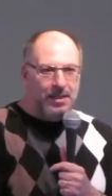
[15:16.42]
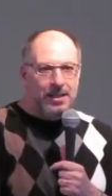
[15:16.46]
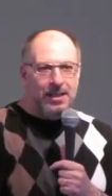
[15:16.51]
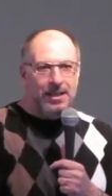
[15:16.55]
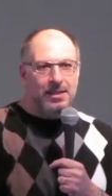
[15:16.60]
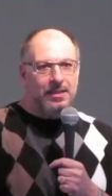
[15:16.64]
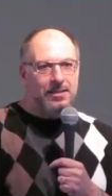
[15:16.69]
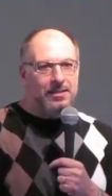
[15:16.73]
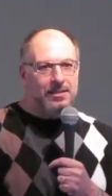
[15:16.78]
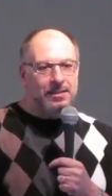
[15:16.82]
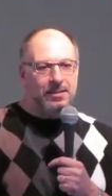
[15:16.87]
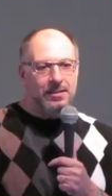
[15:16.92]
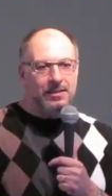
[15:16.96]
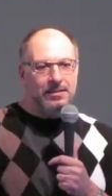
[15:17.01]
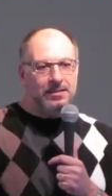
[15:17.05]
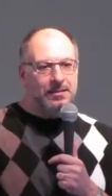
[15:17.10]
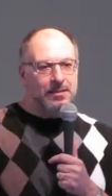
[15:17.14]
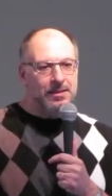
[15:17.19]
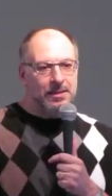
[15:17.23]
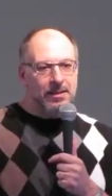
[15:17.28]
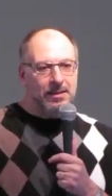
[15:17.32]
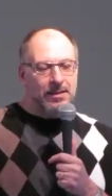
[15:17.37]
because
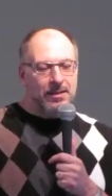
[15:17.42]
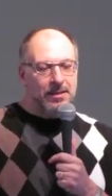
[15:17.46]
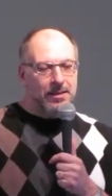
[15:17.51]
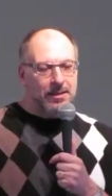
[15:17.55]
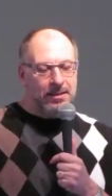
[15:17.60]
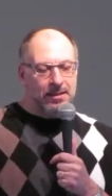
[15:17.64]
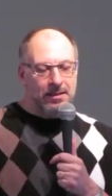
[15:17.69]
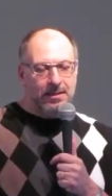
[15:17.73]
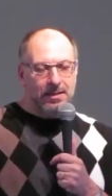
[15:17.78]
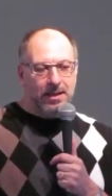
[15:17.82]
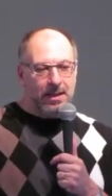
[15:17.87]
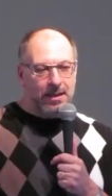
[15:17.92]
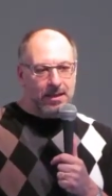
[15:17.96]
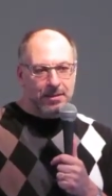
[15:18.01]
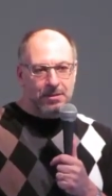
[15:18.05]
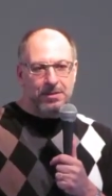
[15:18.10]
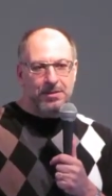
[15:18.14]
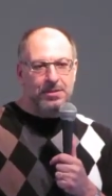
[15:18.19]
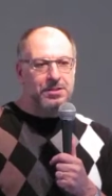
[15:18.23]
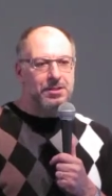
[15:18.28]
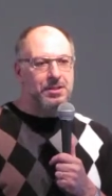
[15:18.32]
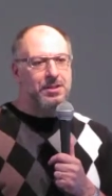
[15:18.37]
he's not a
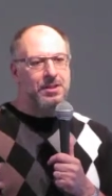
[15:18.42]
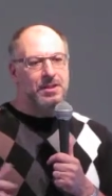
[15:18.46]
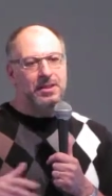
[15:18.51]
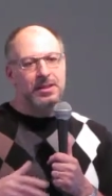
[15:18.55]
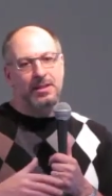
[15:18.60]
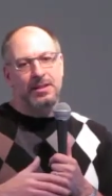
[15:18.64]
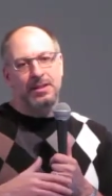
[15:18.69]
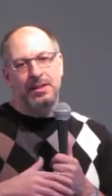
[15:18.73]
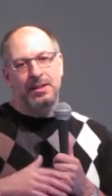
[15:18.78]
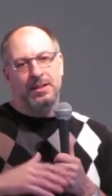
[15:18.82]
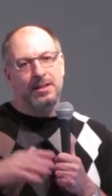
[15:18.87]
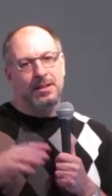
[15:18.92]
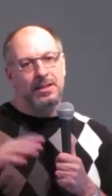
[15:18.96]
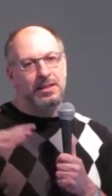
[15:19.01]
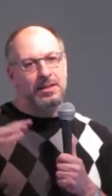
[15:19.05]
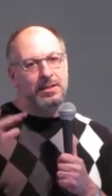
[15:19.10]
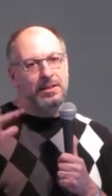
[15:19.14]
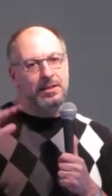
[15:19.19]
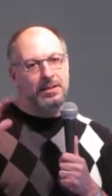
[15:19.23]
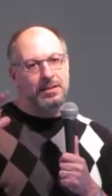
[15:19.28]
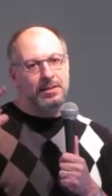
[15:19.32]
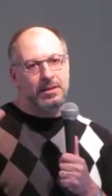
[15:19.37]
Christian, and,
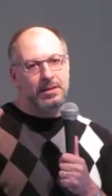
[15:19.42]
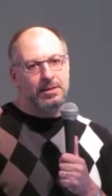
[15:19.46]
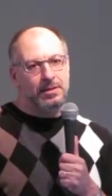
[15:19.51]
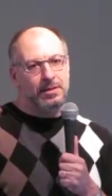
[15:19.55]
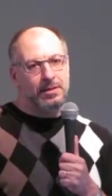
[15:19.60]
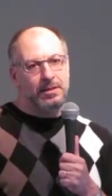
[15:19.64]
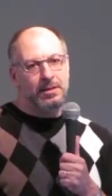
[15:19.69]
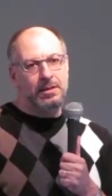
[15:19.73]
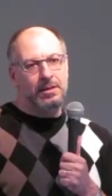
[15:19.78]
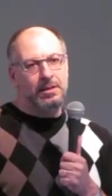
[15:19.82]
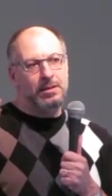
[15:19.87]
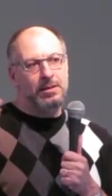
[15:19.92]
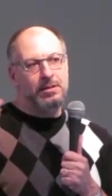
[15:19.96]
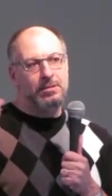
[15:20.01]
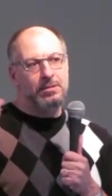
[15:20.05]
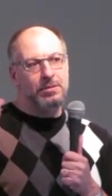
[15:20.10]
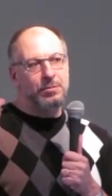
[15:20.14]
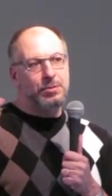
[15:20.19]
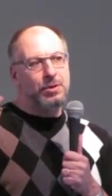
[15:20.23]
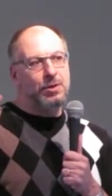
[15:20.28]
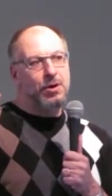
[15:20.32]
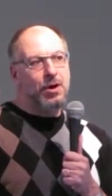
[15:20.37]
and you know,
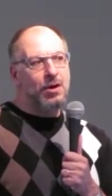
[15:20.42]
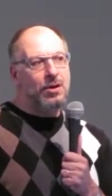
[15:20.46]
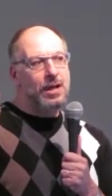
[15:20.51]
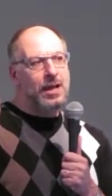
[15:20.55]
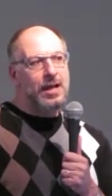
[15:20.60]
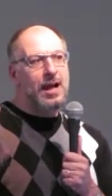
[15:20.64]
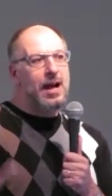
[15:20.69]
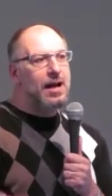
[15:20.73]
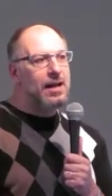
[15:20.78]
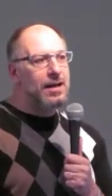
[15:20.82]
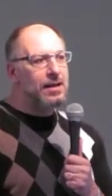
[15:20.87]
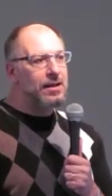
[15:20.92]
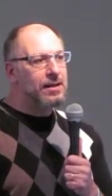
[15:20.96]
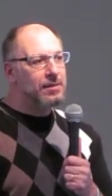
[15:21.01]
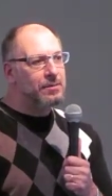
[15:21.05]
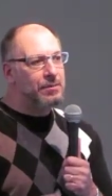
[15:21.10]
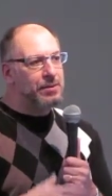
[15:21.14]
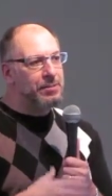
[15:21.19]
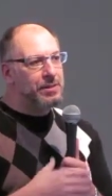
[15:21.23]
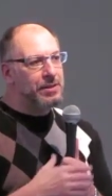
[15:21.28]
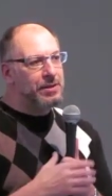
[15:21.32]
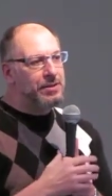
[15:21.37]
to put all that on
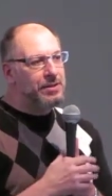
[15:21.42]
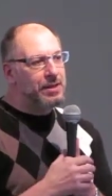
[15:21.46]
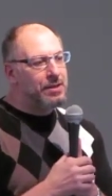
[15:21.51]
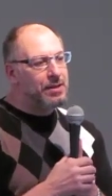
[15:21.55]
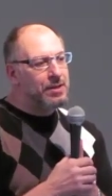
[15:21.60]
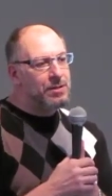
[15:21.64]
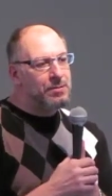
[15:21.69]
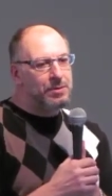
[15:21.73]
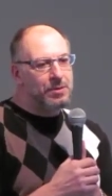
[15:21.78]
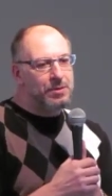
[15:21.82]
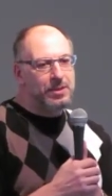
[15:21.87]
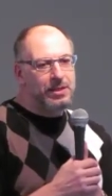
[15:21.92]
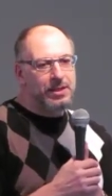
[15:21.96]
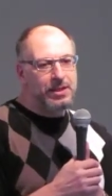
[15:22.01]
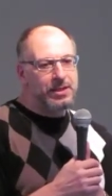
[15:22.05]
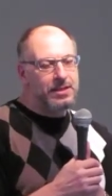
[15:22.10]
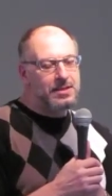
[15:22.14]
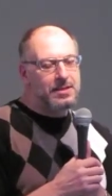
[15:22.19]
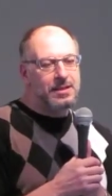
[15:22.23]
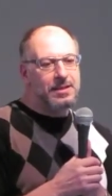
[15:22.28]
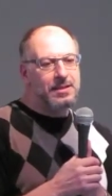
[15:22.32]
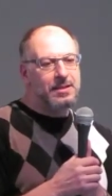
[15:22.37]
him would be terrible, and he
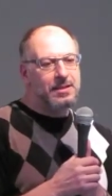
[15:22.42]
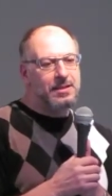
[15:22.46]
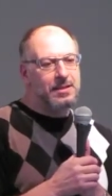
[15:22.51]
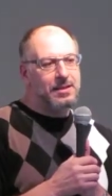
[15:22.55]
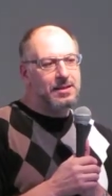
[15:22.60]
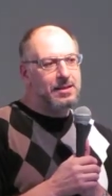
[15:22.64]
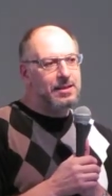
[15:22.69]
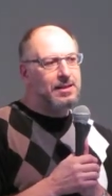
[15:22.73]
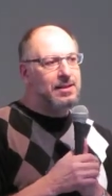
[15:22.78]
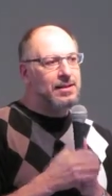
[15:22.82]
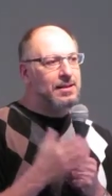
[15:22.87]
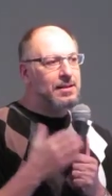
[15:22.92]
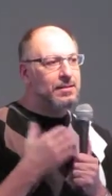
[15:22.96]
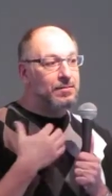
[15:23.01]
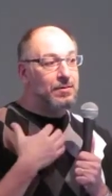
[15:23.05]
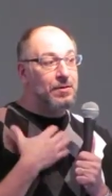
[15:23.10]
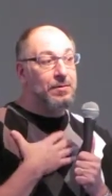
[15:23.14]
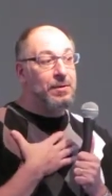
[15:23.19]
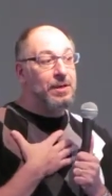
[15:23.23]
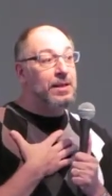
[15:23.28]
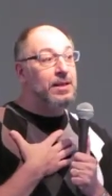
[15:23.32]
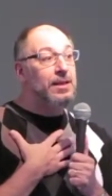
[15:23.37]
doesn't need it, he didn't,
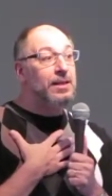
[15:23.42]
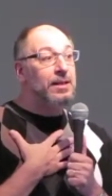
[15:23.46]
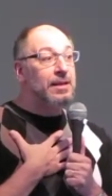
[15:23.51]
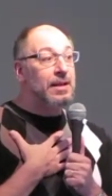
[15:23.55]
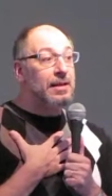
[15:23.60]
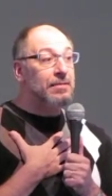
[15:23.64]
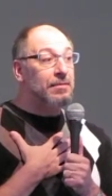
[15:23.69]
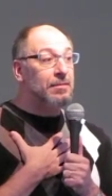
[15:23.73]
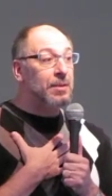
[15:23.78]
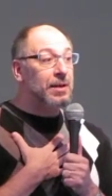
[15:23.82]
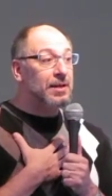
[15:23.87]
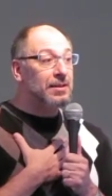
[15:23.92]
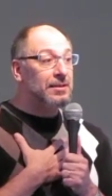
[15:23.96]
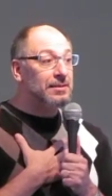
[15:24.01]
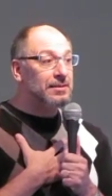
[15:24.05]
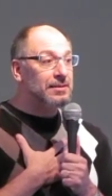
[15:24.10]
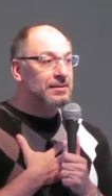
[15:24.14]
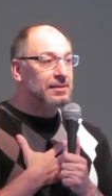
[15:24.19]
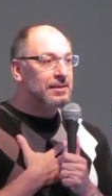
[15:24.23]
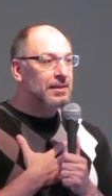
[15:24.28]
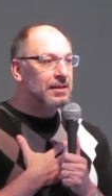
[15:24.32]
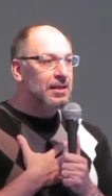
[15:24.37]
for, he didn't need it from us.
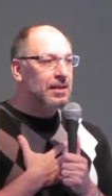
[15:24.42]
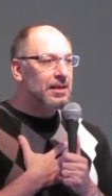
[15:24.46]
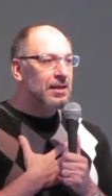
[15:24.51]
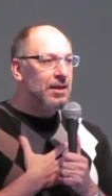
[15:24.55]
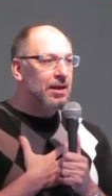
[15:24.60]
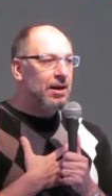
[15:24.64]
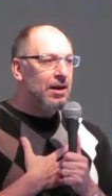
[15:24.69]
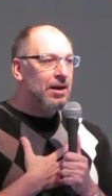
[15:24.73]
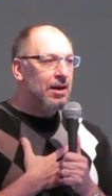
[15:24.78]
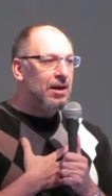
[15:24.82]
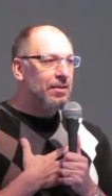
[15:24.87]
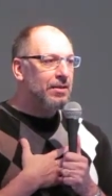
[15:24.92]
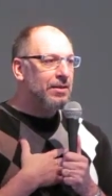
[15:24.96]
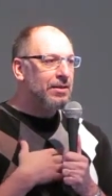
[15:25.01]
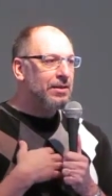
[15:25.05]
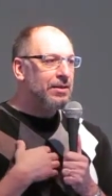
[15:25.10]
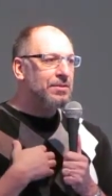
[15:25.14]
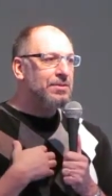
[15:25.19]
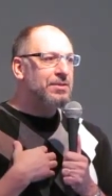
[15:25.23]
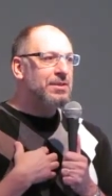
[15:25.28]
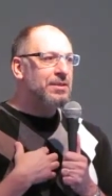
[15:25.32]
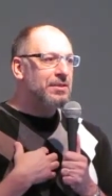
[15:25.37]
All
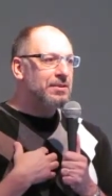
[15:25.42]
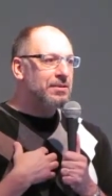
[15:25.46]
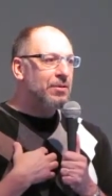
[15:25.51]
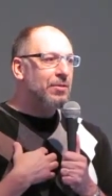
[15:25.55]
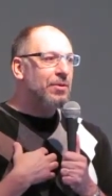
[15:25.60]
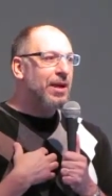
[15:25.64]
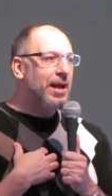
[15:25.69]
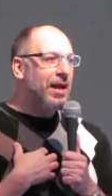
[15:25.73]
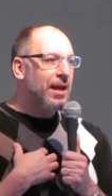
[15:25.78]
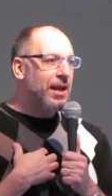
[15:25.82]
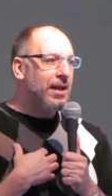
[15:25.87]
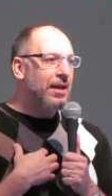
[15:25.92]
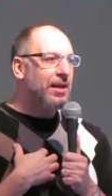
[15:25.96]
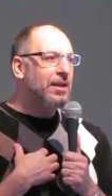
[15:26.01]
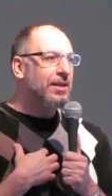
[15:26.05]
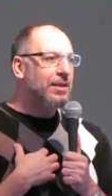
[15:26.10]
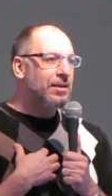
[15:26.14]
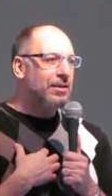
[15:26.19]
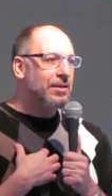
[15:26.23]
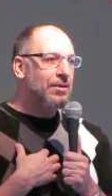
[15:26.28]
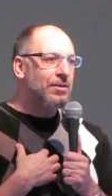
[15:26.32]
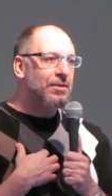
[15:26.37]
he knew is, okay,
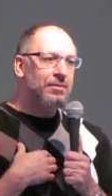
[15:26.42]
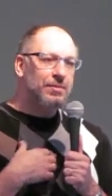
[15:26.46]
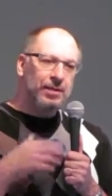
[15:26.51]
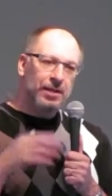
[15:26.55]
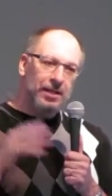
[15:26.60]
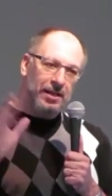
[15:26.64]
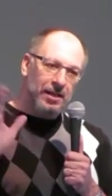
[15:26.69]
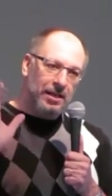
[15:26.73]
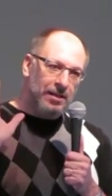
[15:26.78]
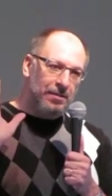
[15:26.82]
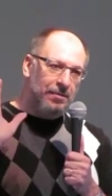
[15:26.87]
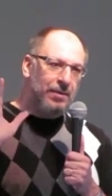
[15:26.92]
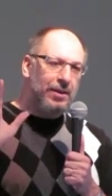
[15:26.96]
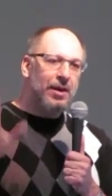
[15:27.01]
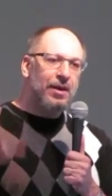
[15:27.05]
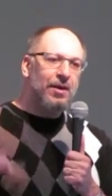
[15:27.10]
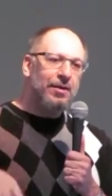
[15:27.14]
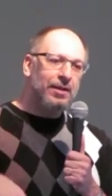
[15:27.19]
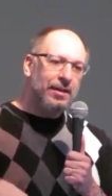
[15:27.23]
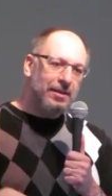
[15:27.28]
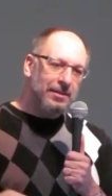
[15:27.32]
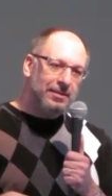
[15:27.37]
you know, hey, we
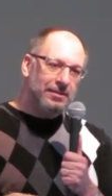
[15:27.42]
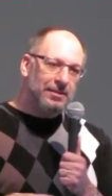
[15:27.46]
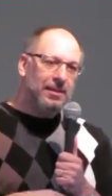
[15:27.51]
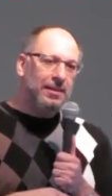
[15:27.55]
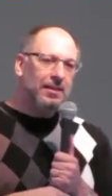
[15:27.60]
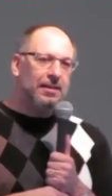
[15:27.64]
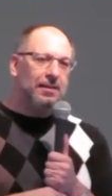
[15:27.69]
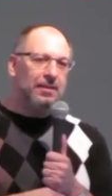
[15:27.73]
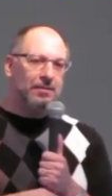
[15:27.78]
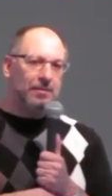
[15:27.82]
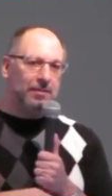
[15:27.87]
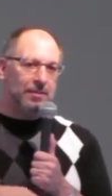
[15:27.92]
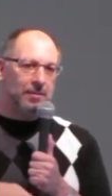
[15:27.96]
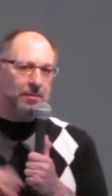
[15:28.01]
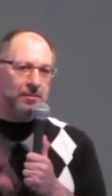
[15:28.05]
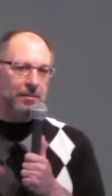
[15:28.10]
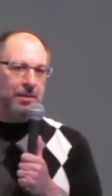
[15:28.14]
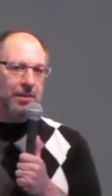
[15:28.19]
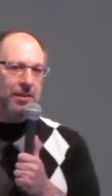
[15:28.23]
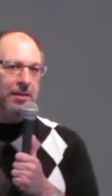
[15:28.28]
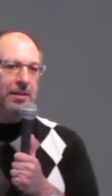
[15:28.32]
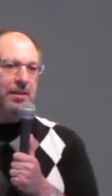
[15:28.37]
all get sick, and we're
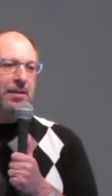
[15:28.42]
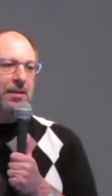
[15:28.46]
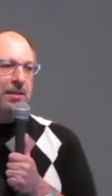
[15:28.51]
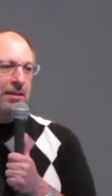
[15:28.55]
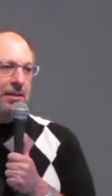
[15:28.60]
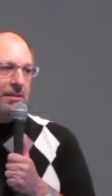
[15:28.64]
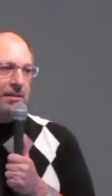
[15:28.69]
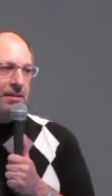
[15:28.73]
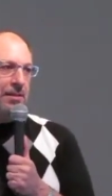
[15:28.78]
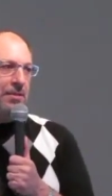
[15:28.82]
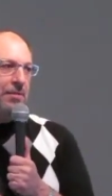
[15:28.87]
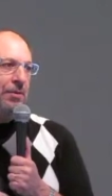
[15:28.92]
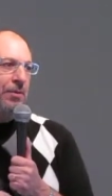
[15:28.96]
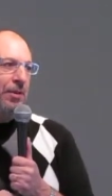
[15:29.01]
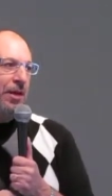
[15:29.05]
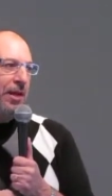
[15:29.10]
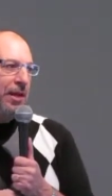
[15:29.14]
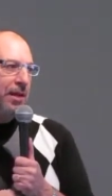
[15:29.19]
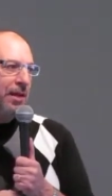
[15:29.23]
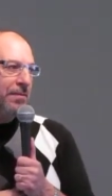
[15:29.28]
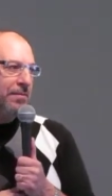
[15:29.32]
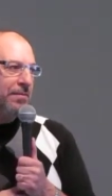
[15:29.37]
gonna be, he's gonna be
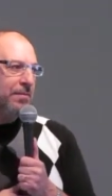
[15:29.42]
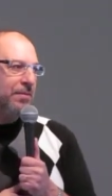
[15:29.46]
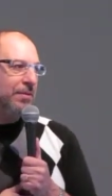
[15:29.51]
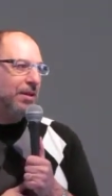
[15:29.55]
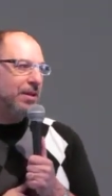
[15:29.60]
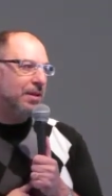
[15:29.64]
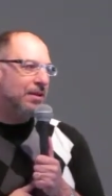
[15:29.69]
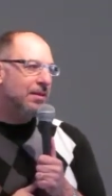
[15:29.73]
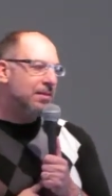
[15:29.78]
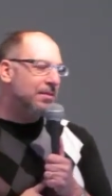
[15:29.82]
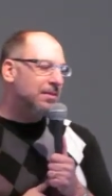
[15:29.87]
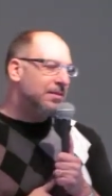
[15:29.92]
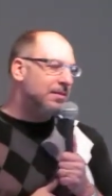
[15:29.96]
okay in a few days.